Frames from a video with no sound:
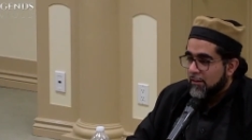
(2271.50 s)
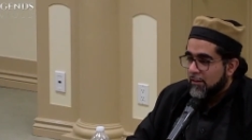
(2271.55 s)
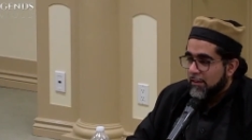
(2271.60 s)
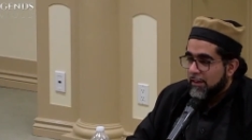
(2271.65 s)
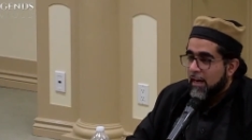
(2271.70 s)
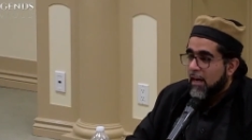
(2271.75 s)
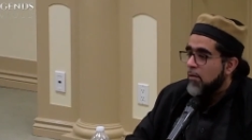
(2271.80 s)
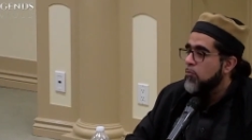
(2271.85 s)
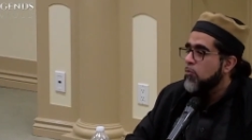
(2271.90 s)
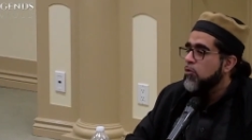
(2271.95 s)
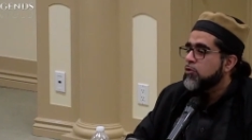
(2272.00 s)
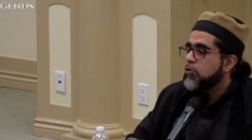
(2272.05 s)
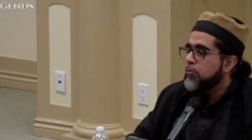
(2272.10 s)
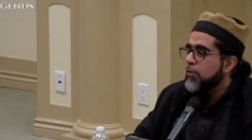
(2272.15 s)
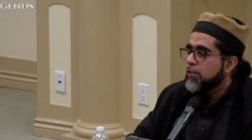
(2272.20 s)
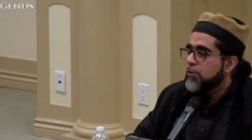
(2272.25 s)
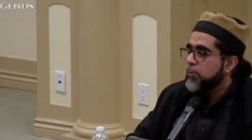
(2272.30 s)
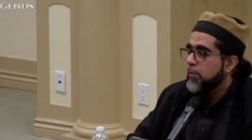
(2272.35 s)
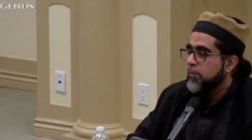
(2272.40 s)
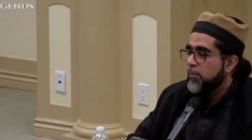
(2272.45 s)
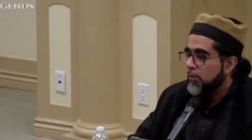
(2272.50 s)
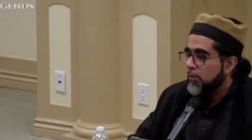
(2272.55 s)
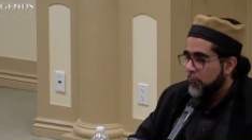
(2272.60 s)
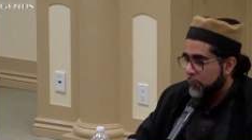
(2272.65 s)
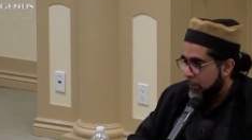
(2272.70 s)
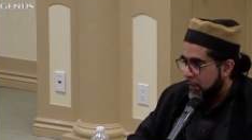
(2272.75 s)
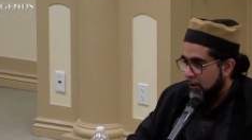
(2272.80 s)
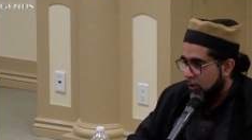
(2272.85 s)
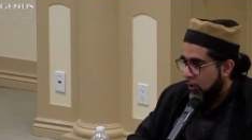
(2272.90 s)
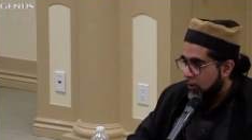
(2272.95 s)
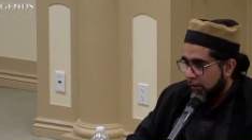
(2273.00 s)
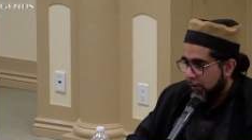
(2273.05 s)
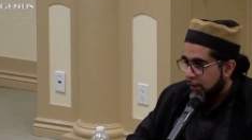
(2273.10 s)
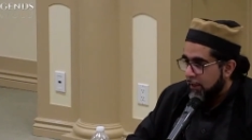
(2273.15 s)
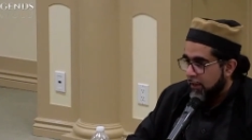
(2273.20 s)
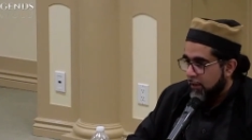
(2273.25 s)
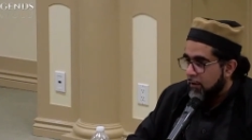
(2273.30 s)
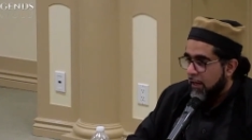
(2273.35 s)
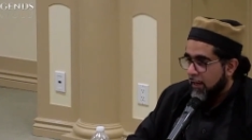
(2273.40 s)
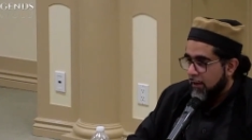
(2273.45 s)
yeah, most French people may not
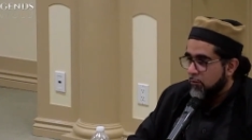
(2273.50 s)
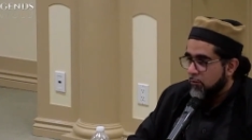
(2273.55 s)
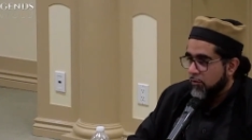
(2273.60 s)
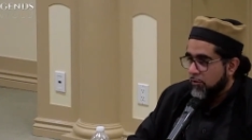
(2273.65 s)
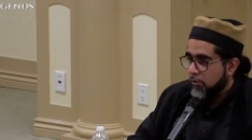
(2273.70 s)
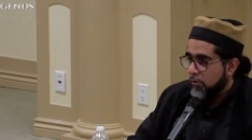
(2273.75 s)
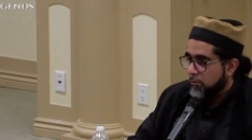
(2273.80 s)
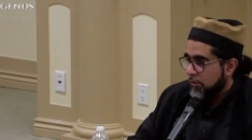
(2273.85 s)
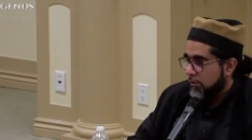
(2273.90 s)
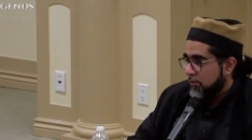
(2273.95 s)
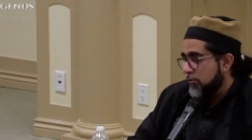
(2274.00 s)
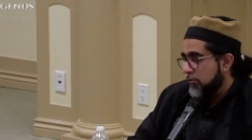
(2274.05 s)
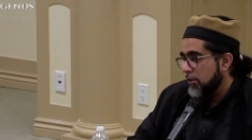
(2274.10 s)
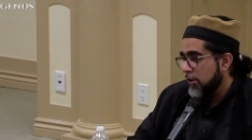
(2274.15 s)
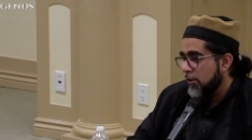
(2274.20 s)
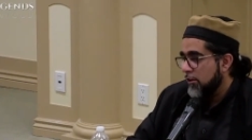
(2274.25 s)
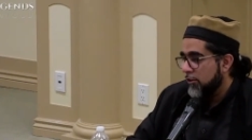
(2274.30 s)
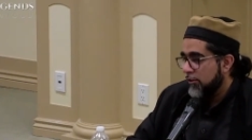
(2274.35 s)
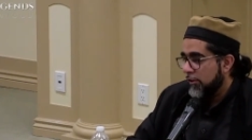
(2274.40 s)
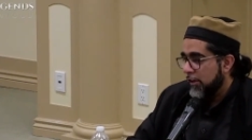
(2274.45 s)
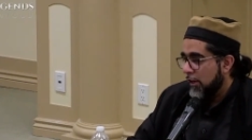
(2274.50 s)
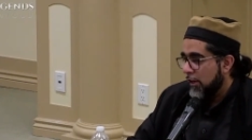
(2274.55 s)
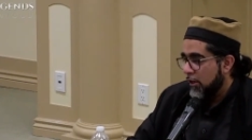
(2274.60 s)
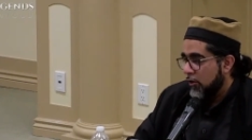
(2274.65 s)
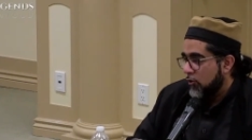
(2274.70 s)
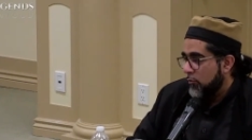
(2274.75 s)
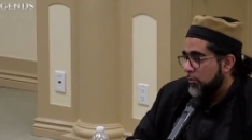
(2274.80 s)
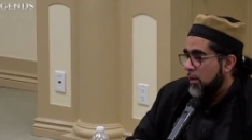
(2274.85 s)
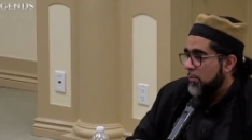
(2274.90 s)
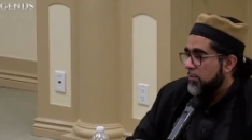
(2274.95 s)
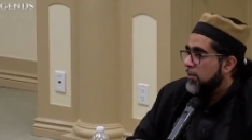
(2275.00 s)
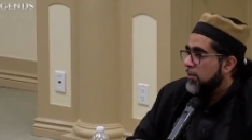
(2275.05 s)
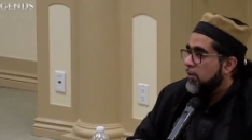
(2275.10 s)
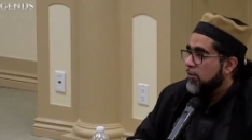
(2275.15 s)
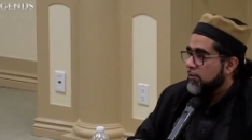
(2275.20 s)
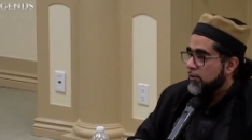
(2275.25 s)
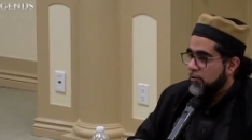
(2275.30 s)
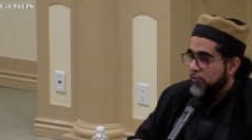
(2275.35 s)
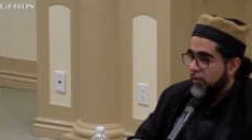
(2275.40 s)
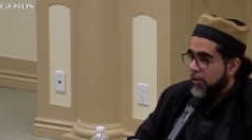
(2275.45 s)
hate, hate Muslims. That's a really good thing. You know, people on
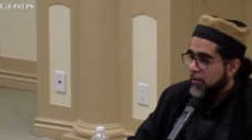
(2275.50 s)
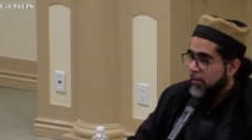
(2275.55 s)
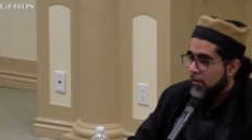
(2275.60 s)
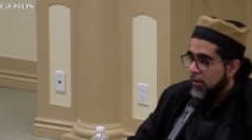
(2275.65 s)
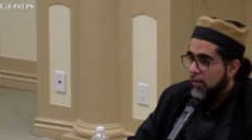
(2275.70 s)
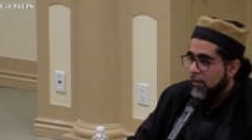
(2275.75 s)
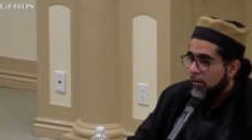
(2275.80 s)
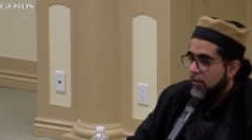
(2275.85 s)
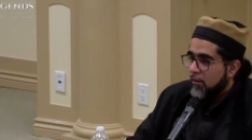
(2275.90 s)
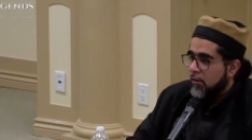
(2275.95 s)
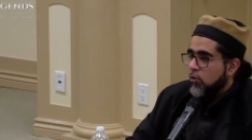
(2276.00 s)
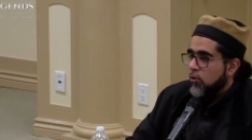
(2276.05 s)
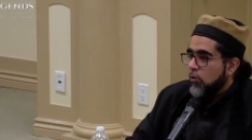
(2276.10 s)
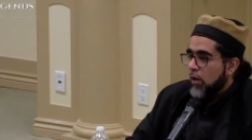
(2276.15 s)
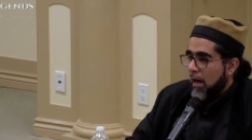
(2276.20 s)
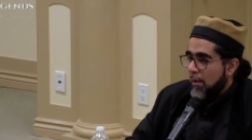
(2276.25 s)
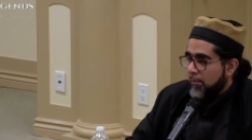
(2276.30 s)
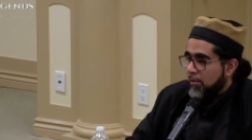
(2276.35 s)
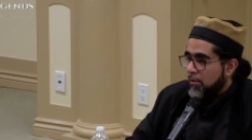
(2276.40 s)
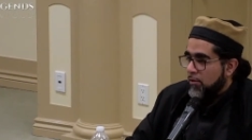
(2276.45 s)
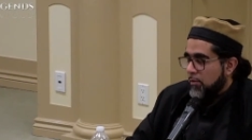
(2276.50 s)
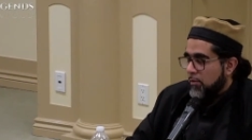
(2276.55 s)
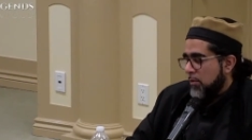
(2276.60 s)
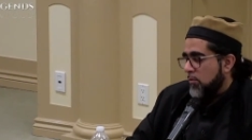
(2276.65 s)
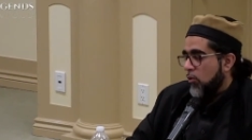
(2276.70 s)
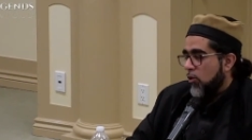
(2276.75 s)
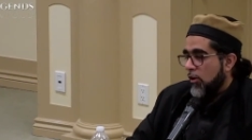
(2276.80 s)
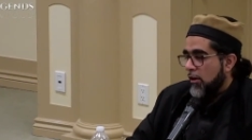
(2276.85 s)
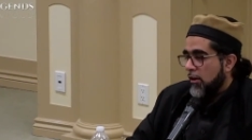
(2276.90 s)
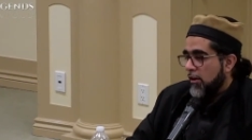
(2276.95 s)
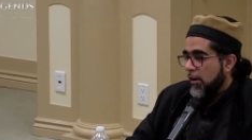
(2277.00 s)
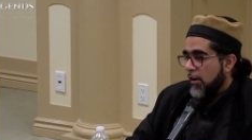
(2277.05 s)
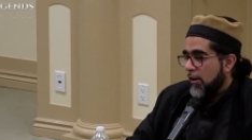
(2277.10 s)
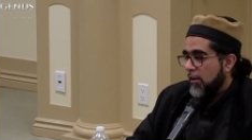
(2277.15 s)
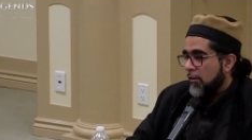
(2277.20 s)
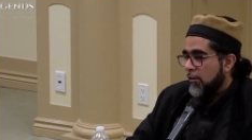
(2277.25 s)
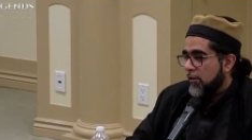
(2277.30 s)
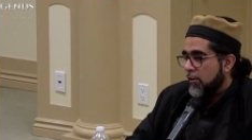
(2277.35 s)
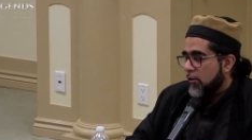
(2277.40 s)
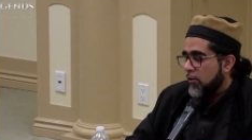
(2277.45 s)
the street who happen to be born
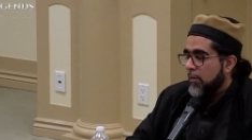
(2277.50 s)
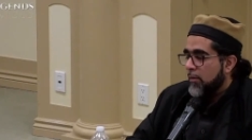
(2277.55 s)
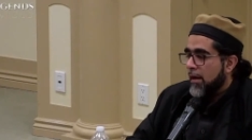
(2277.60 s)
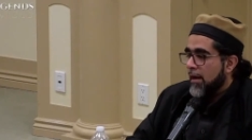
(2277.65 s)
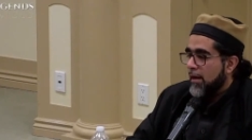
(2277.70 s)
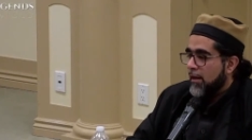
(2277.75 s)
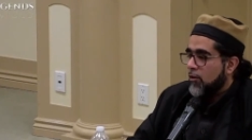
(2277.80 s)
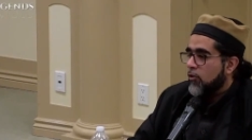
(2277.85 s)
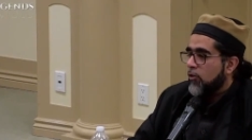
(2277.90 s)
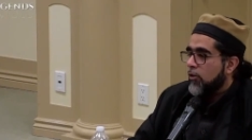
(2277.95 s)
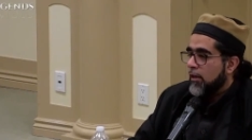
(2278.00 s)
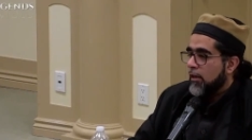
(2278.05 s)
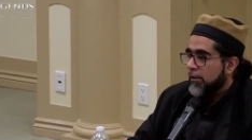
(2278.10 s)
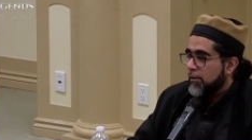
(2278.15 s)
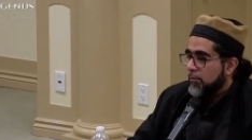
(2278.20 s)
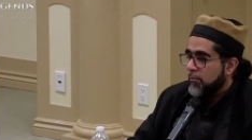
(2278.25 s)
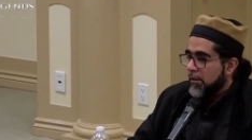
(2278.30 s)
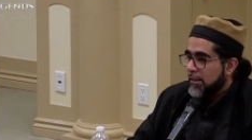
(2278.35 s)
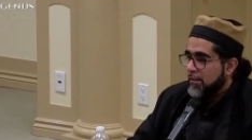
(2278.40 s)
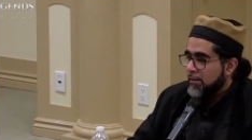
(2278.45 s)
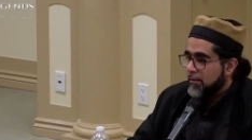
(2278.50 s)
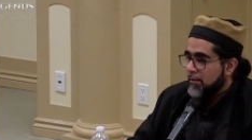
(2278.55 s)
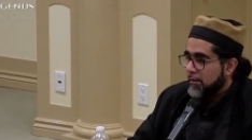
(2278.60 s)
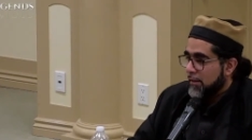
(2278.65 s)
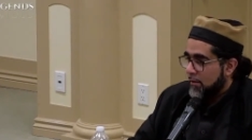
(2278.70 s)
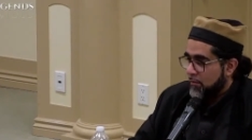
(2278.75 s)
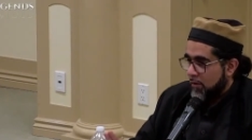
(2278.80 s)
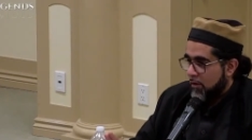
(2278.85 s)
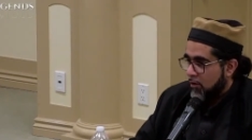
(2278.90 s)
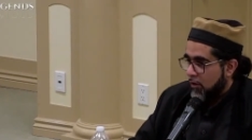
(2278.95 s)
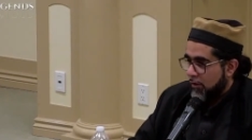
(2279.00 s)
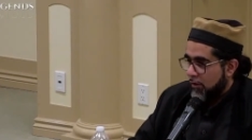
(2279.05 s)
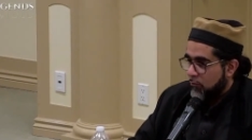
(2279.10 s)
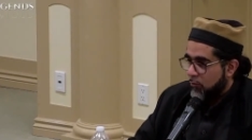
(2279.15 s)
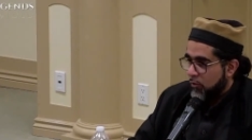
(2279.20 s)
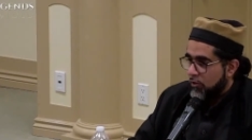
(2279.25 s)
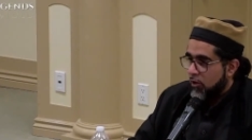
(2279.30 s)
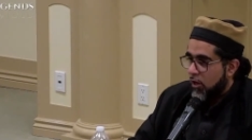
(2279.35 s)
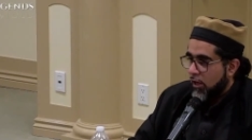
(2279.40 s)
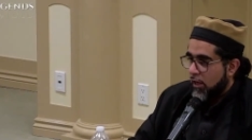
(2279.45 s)
in Quebec or other places, they may not.
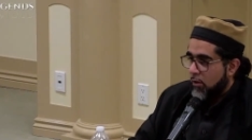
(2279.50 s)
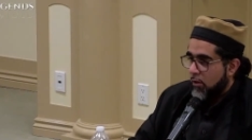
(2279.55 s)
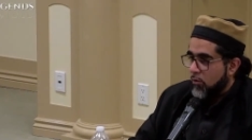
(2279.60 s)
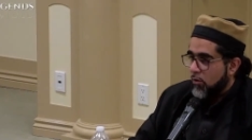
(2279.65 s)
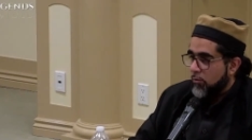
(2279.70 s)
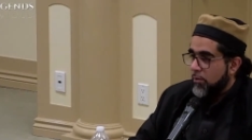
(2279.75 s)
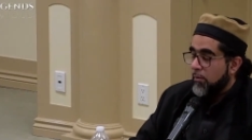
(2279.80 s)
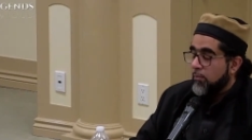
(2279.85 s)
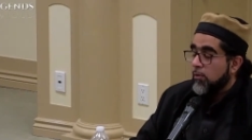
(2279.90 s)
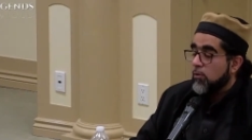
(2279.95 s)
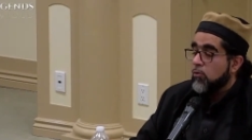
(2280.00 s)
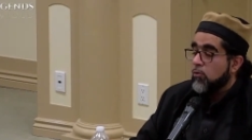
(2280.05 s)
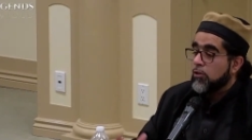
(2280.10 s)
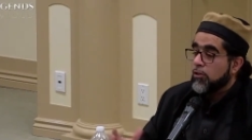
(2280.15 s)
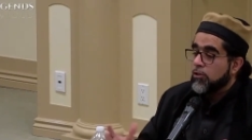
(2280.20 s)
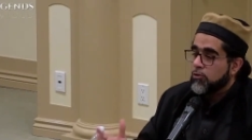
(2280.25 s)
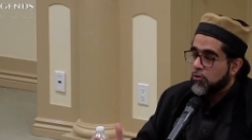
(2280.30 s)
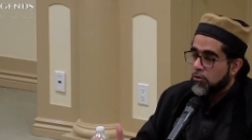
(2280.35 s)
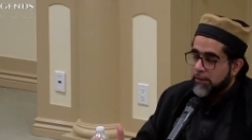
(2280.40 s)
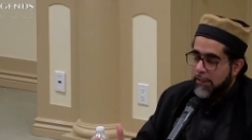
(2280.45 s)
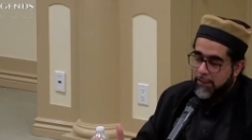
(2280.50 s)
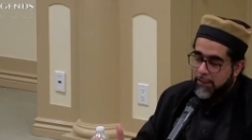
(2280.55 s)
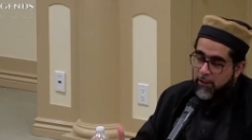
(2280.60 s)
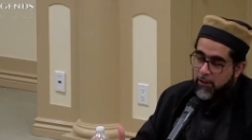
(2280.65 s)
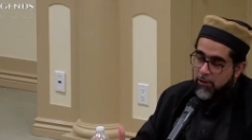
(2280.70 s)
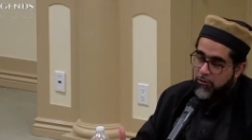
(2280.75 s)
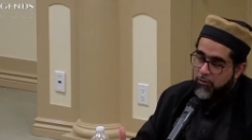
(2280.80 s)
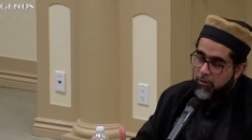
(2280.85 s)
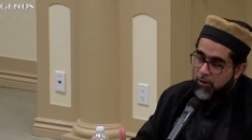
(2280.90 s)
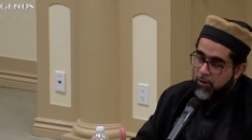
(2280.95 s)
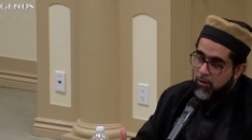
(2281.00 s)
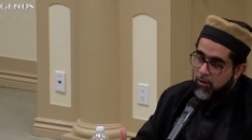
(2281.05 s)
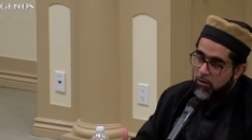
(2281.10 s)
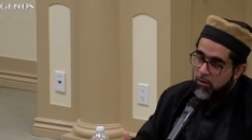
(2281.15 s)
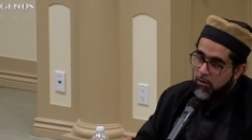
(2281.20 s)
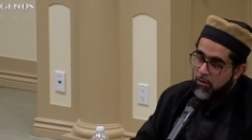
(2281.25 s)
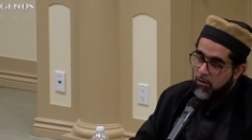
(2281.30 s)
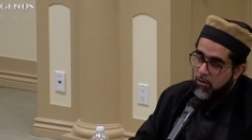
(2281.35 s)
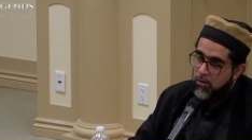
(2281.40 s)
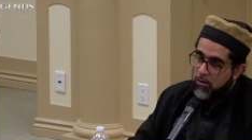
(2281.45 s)
We're talking about people who control that country.
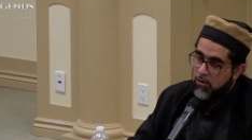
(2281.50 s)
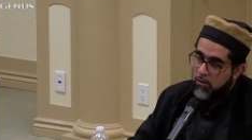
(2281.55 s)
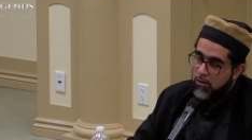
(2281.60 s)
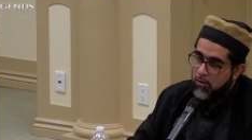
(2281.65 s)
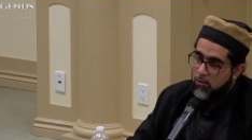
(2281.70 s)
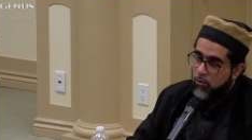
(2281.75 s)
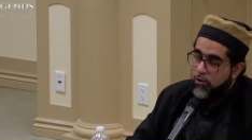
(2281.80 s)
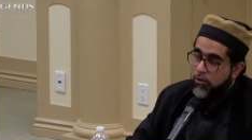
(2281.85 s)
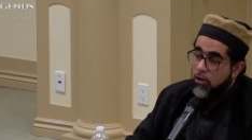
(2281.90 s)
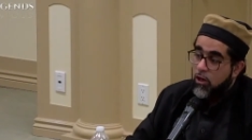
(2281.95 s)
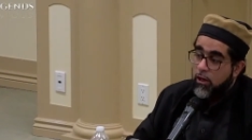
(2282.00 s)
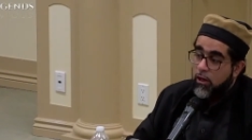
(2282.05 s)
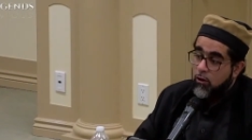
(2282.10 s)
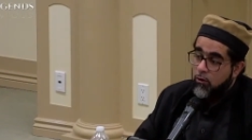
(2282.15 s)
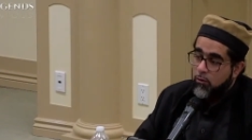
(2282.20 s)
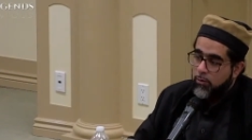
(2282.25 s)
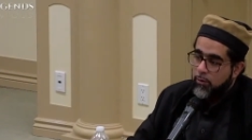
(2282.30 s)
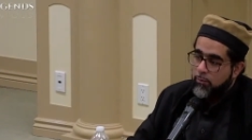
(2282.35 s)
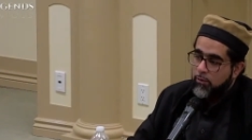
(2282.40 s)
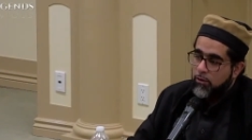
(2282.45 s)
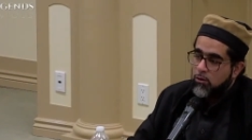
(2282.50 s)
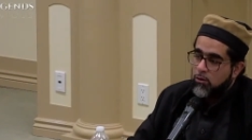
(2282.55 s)
We're talking about people